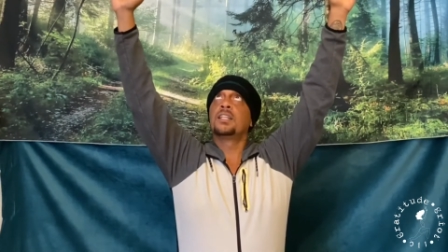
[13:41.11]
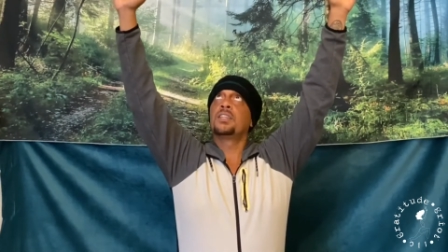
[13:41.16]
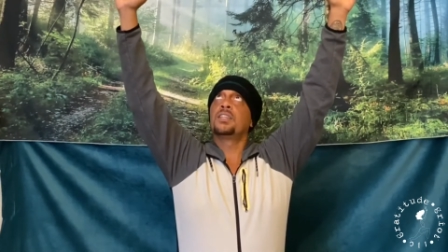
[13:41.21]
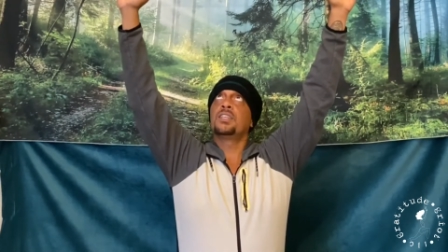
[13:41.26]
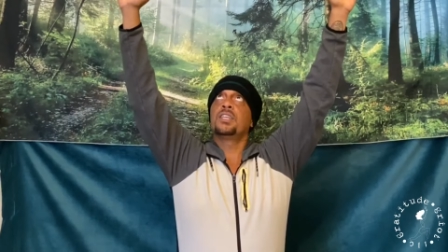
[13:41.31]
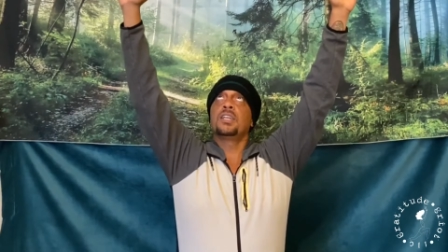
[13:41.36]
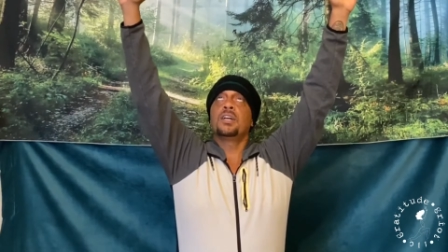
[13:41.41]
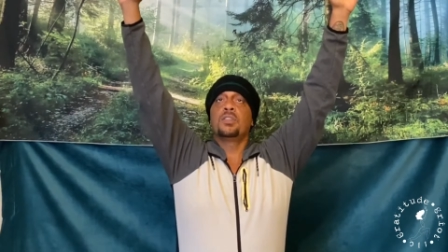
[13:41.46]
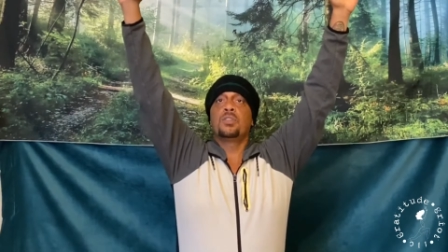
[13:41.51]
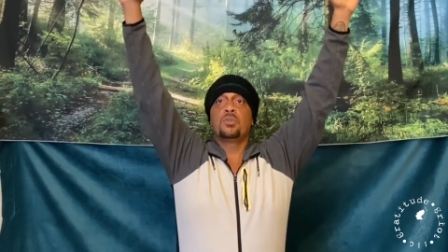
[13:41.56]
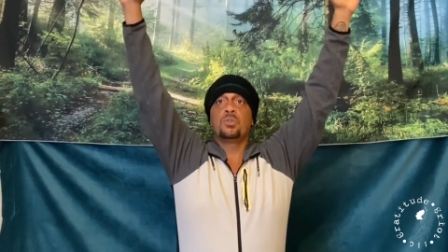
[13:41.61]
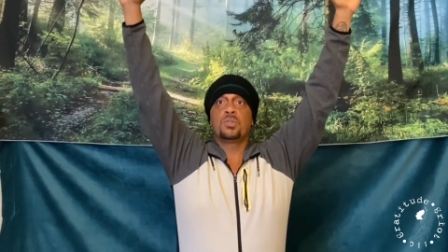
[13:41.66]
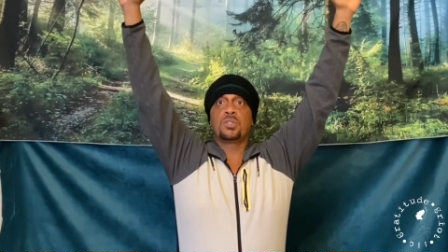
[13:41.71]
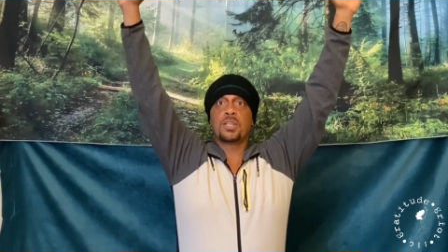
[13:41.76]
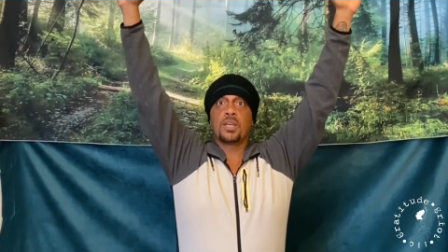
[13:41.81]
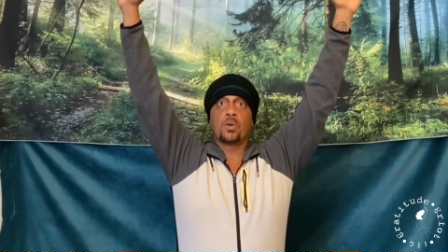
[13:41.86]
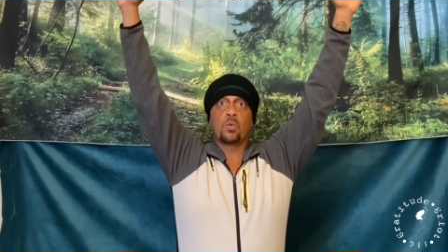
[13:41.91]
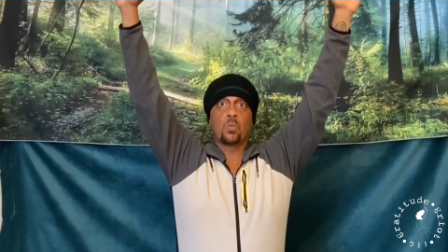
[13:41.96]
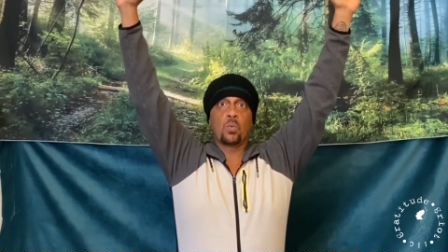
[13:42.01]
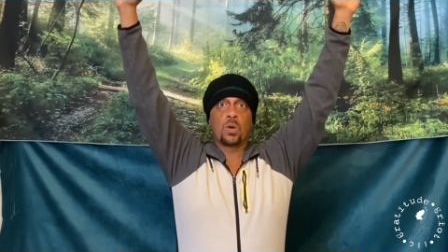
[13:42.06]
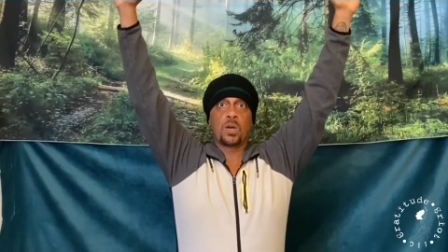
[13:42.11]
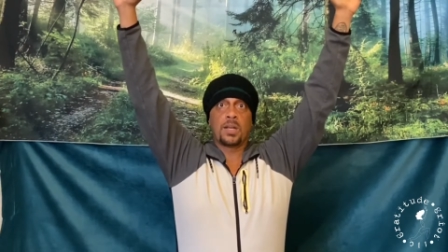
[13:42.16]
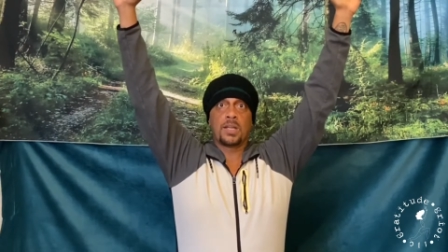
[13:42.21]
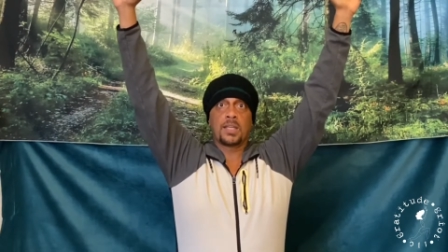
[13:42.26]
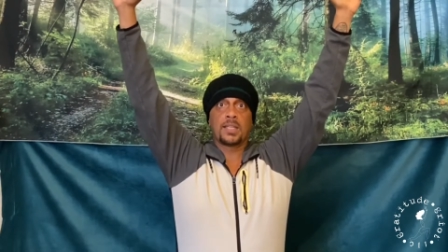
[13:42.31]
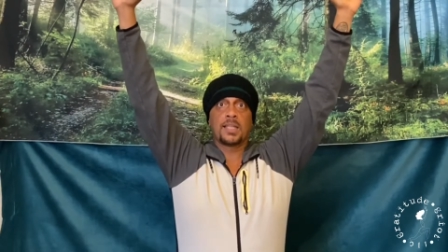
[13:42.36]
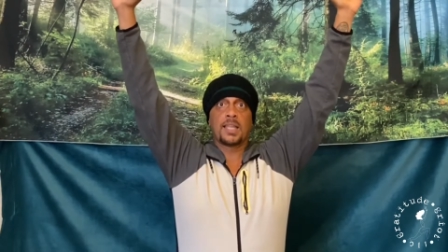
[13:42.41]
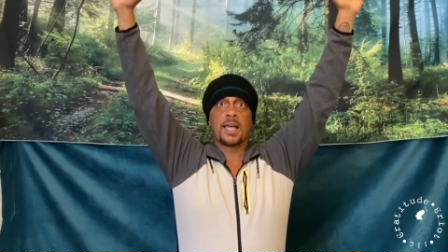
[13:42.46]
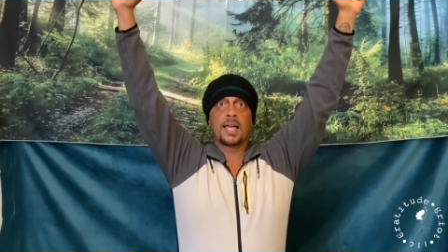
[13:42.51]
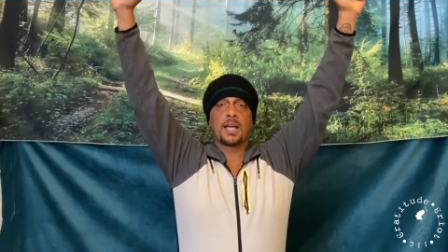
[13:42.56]
the other is at 1
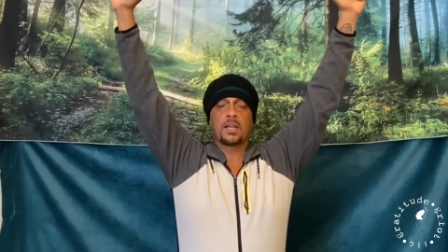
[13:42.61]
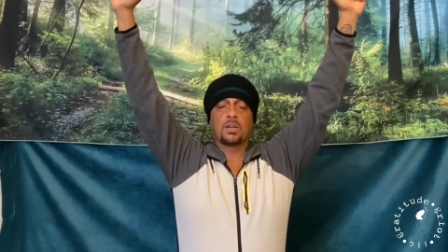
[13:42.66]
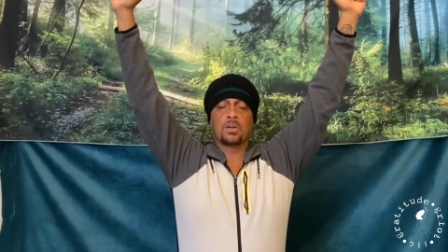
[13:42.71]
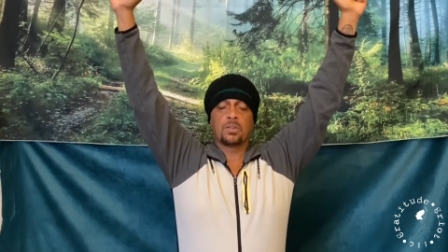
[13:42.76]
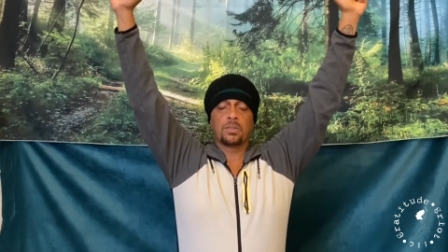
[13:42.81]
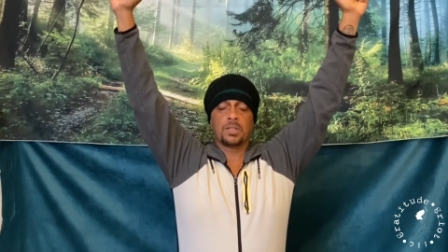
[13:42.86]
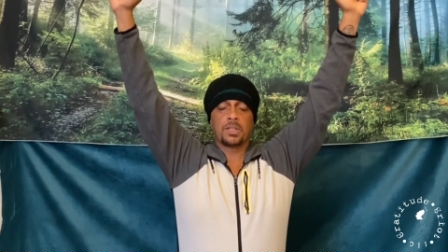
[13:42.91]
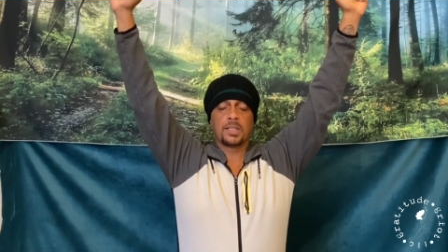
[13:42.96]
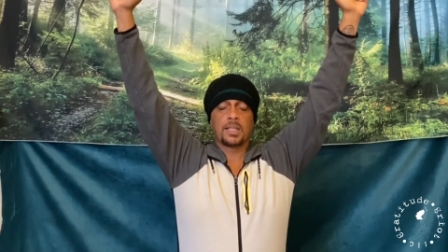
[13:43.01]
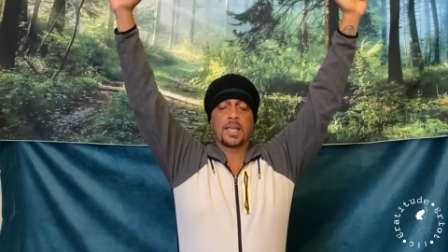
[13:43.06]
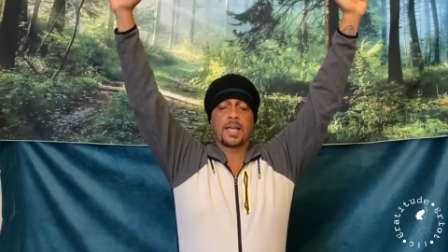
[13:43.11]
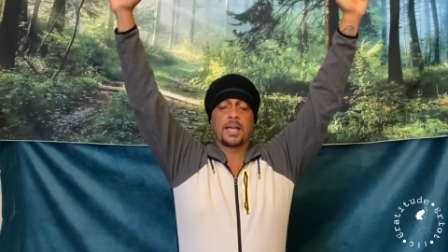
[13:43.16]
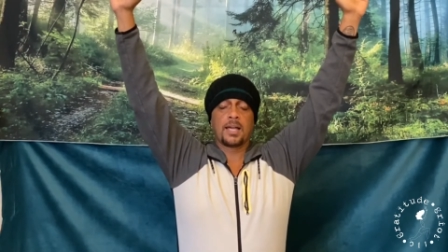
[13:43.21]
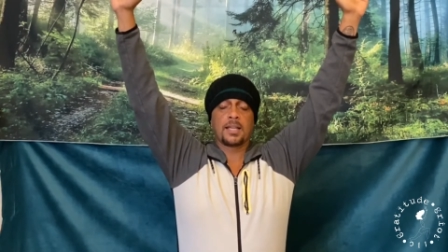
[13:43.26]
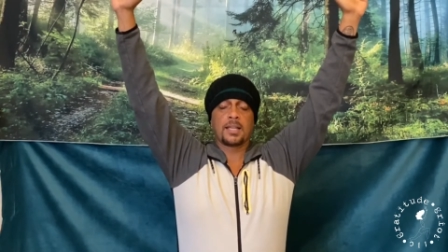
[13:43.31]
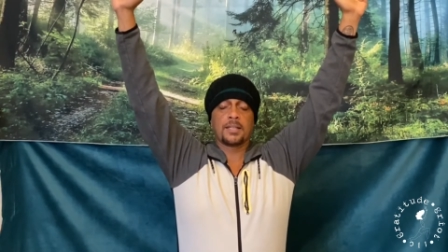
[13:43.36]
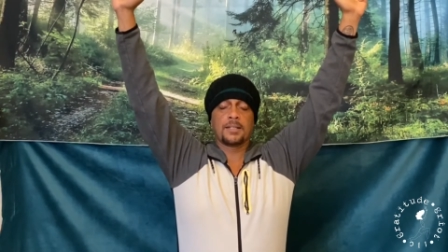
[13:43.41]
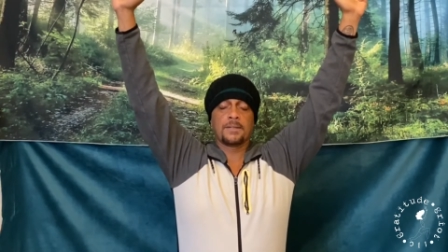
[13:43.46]
o'clock on the clock.